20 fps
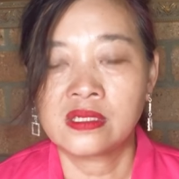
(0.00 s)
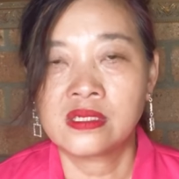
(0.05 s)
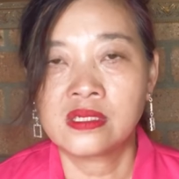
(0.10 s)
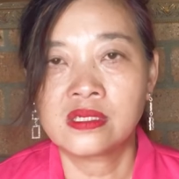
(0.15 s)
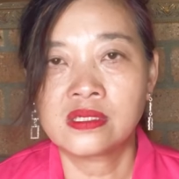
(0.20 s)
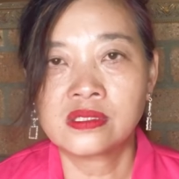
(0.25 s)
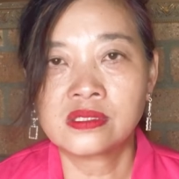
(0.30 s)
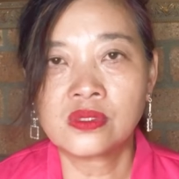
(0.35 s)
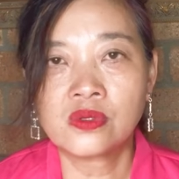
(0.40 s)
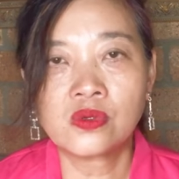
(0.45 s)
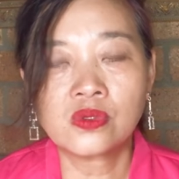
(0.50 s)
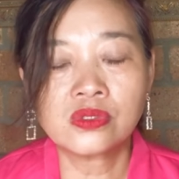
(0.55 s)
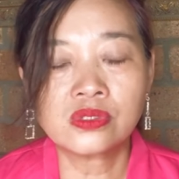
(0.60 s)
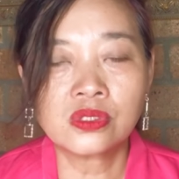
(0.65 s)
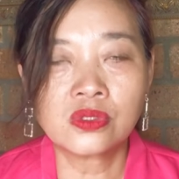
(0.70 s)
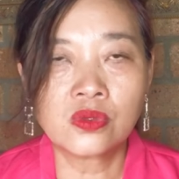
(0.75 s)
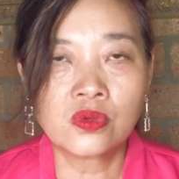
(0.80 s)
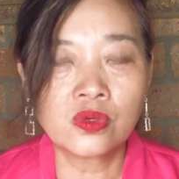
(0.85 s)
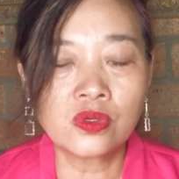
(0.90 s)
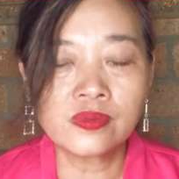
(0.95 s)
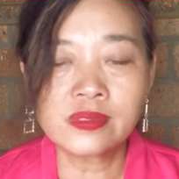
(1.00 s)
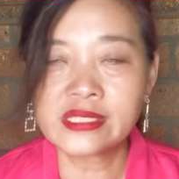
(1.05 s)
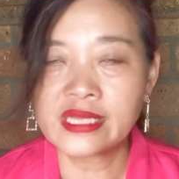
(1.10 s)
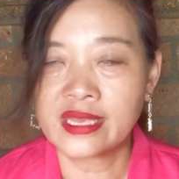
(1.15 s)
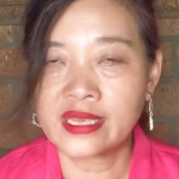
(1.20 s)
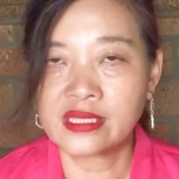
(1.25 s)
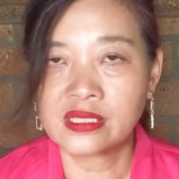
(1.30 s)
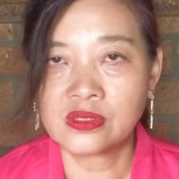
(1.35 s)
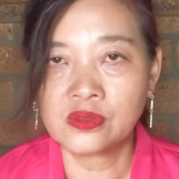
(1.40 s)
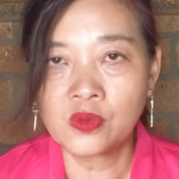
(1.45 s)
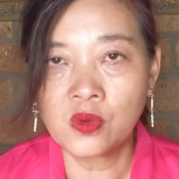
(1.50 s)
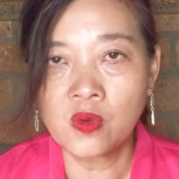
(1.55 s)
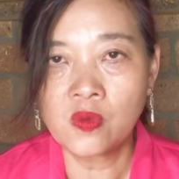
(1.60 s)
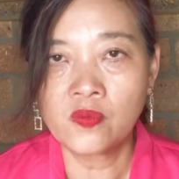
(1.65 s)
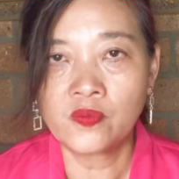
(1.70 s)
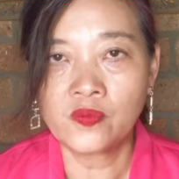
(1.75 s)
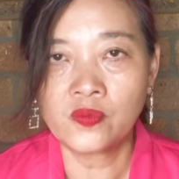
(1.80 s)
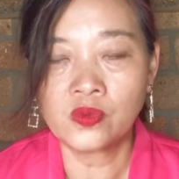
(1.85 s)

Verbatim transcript: So the groups had no,